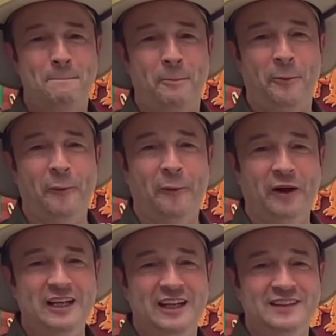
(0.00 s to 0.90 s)

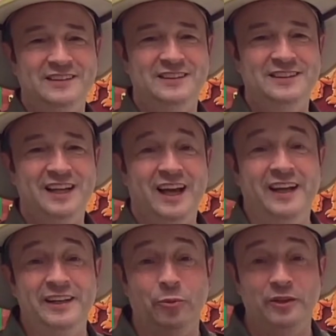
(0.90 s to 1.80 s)
Brilliant. And
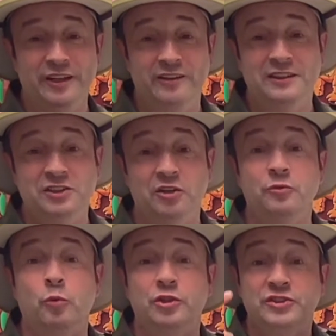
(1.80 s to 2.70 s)
now we're nearly done.
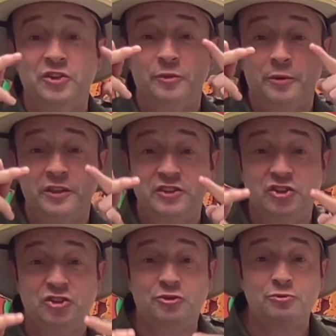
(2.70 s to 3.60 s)
We're just going to put a
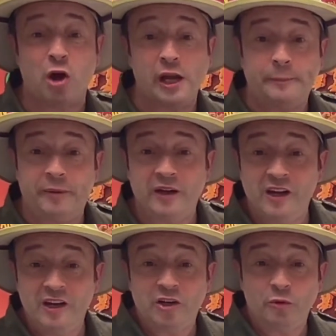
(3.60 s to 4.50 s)
stripe
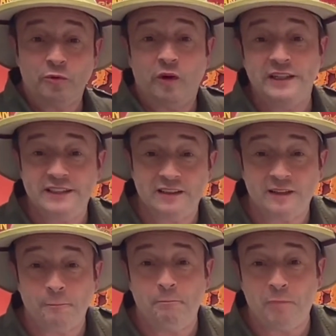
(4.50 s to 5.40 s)
going right down the
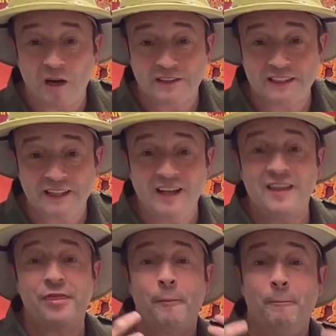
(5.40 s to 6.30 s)
body,
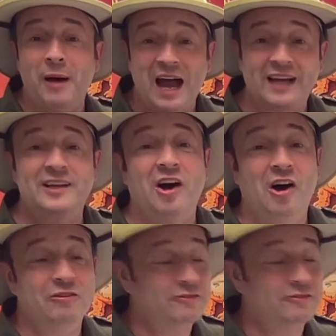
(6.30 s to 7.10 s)
the back of